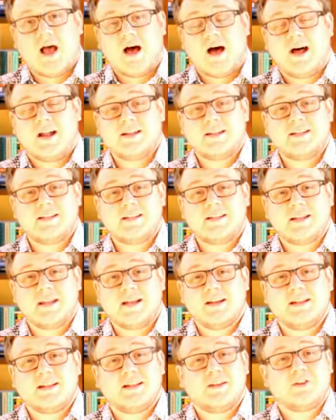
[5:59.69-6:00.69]
on
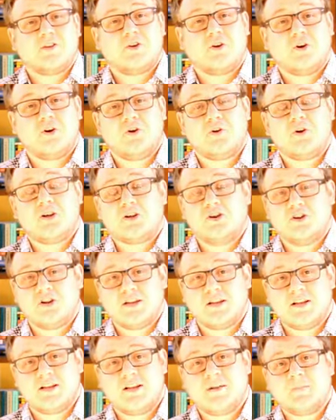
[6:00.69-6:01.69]
instead
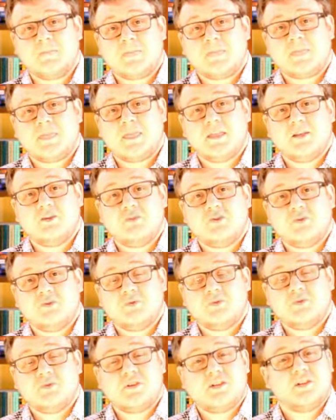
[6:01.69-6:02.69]
encouraging the
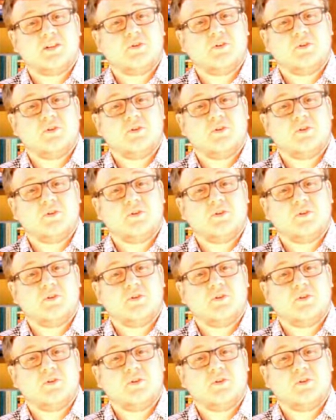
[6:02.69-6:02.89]
Jews